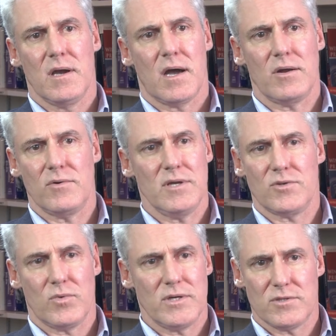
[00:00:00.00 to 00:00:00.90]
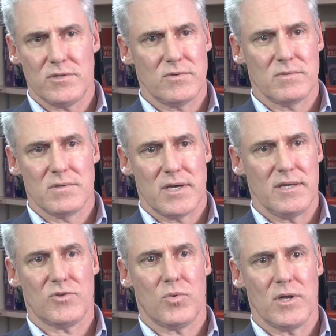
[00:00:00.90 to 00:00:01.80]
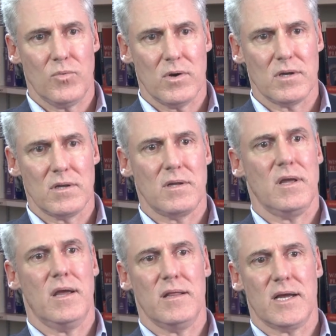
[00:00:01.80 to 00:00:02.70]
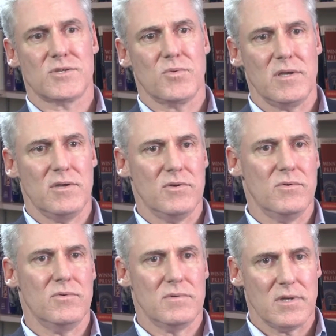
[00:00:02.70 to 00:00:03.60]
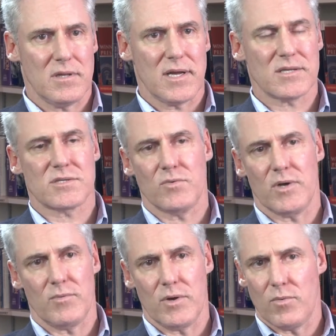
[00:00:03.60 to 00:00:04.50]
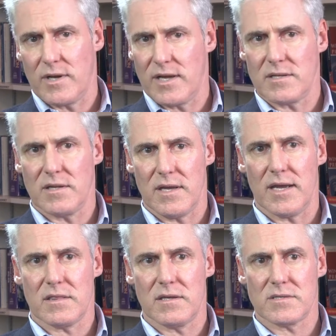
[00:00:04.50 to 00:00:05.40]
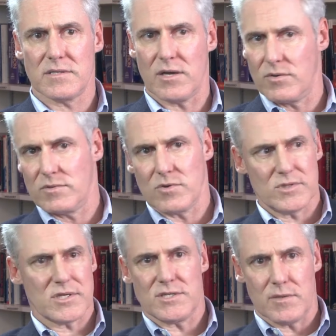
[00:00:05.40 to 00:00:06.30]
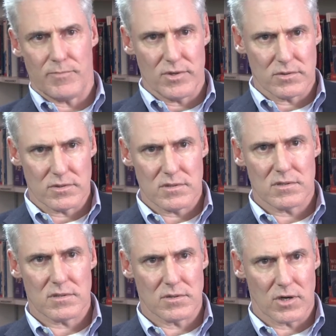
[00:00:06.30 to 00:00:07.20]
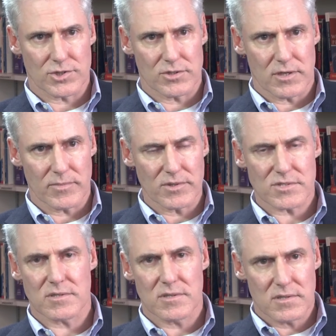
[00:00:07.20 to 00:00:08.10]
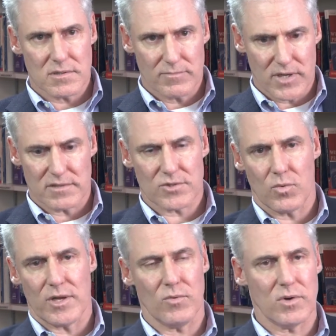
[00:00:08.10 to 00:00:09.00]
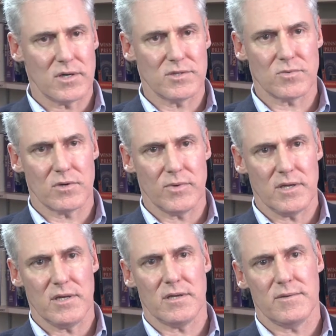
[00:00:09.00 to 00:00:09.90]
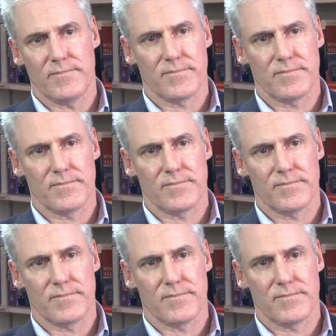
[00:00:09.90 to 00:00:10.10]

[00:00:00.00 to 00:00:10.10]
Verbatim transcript: I don't need 22. I need 21. And that's what you, and that's the way we went at this. Now, it's always nice to build larger numbers, but 21 is what we needed.